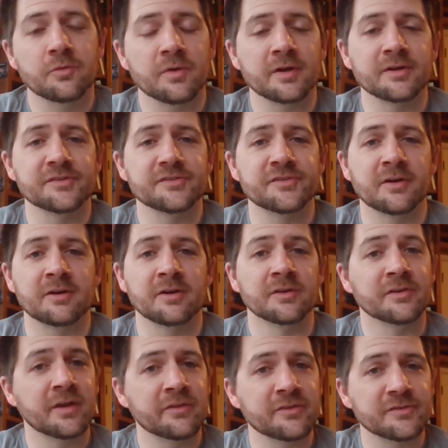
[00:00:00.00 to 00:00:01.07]
we're going to start
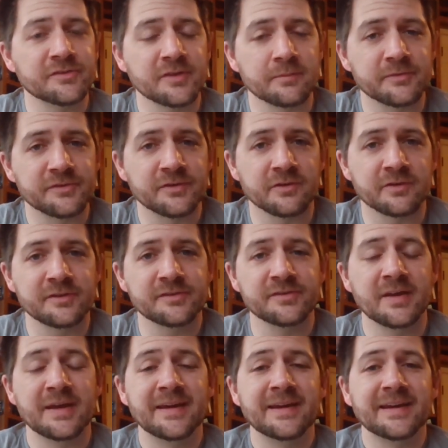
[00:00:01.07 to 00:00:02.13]
another sub-series
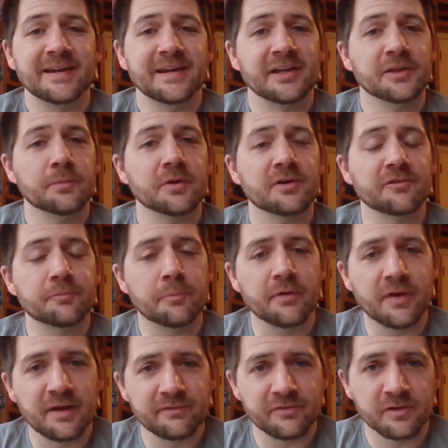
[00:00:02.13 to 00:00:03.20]
in the book of
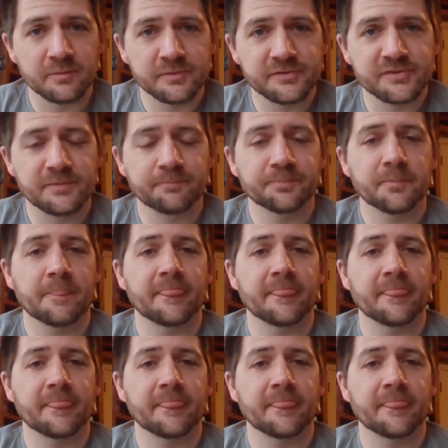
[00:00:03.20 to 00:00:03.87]
Proverbs.